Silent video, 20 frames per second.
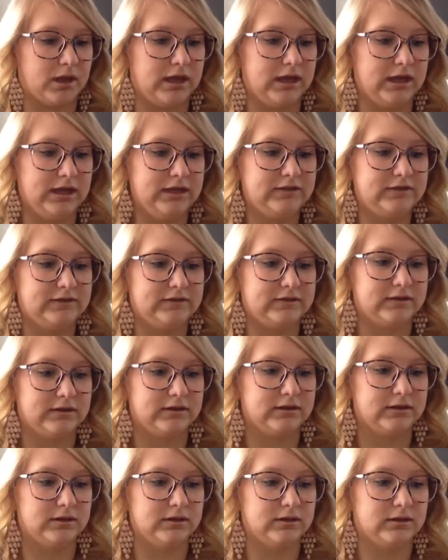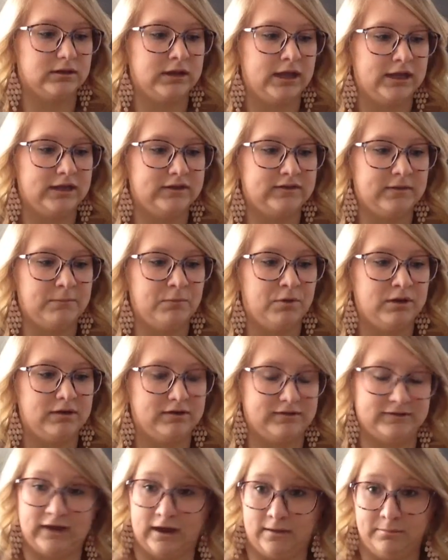It's like someone
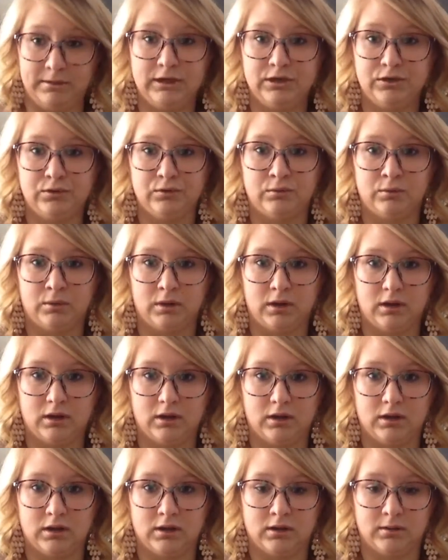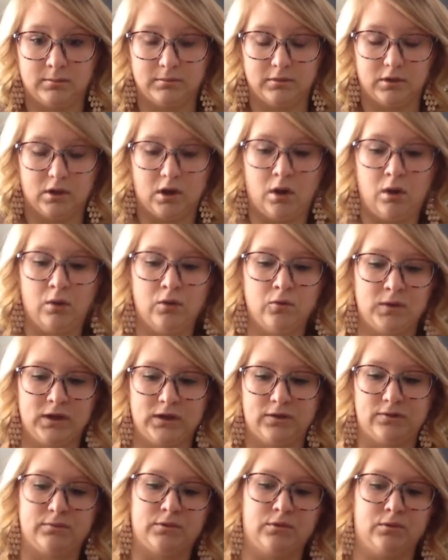is stabbing you all the way
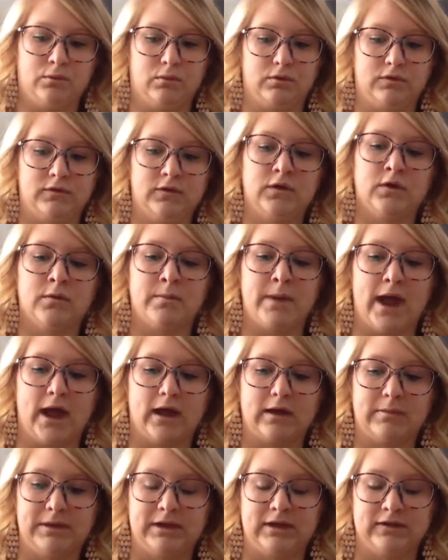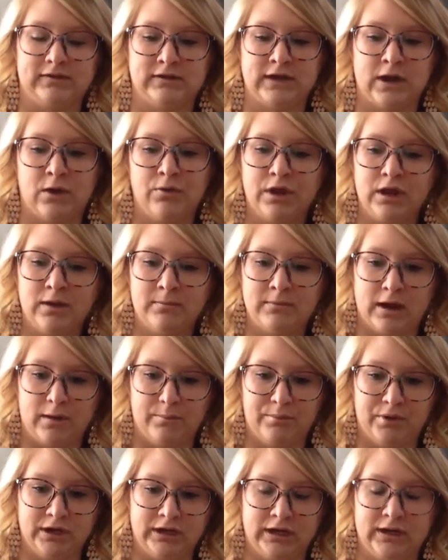through to your back, because now that I'm
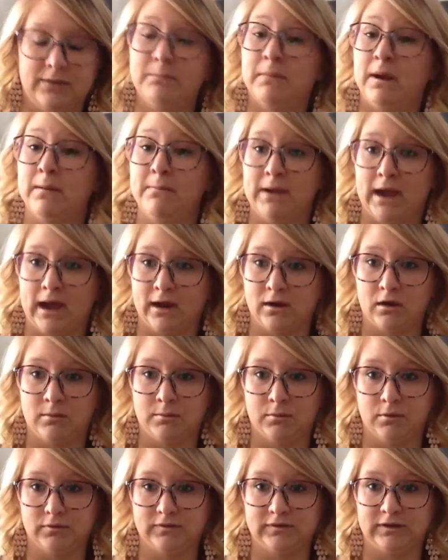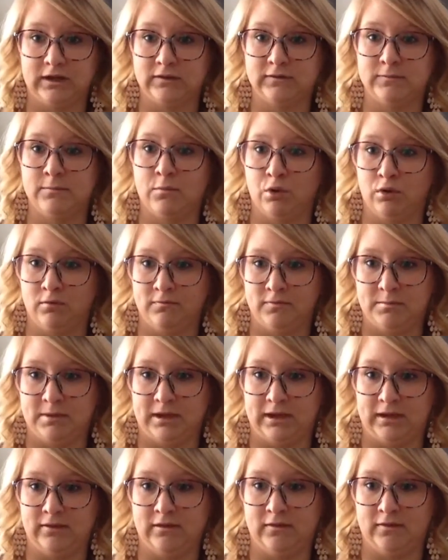not pregnant, my back almost gets more of the
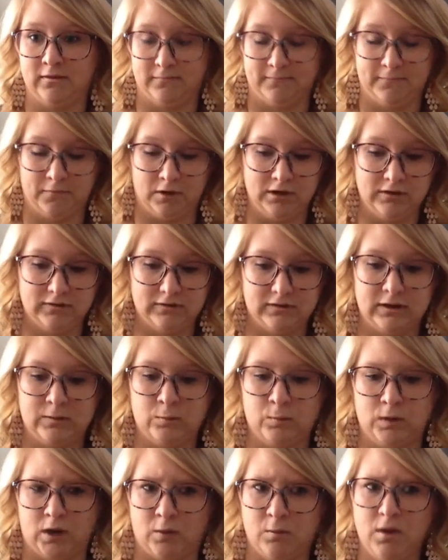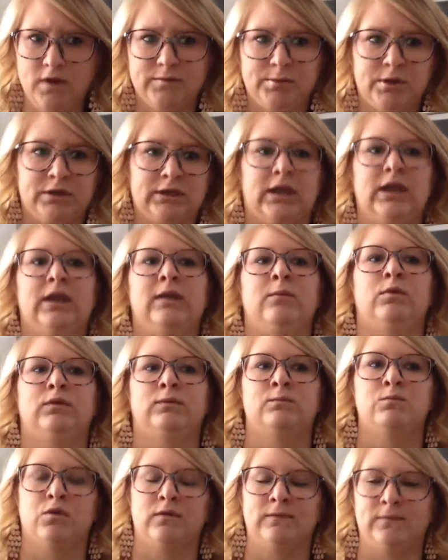pain than the front, and when I was pregnant it
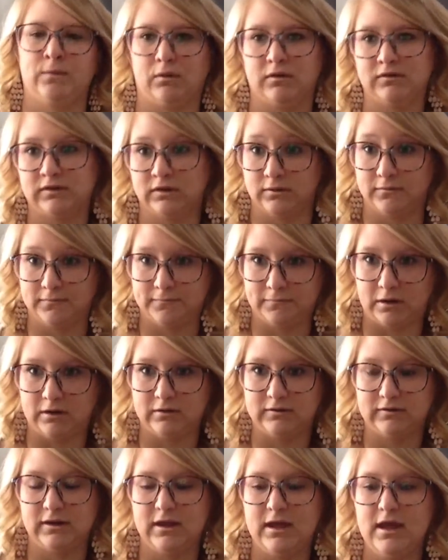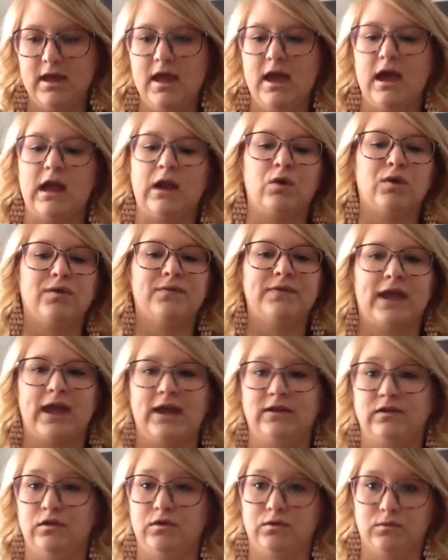was more focused in the front. I don't know if that
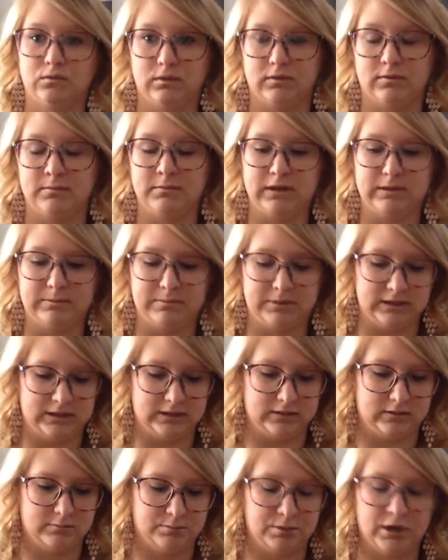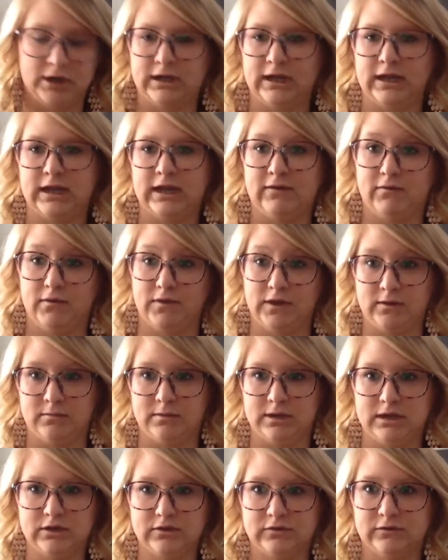had to do with me being pregnant and everything
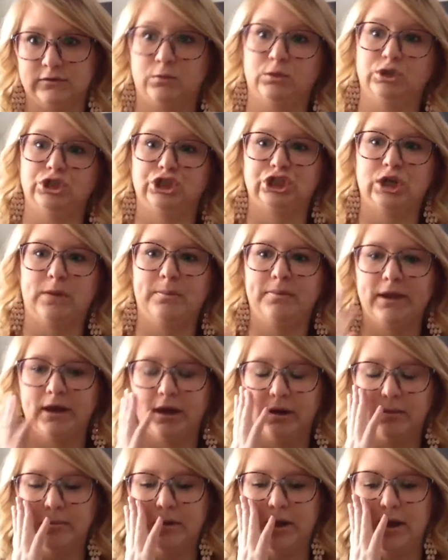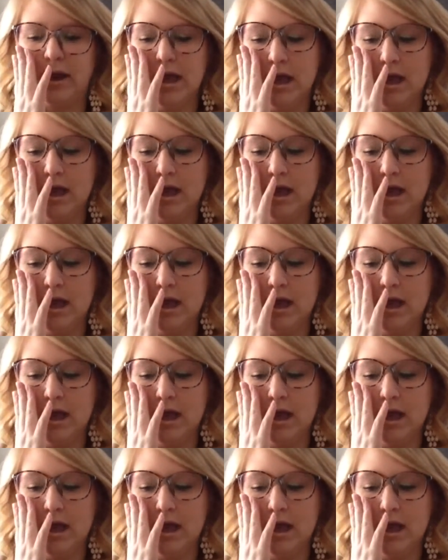being squished up there, but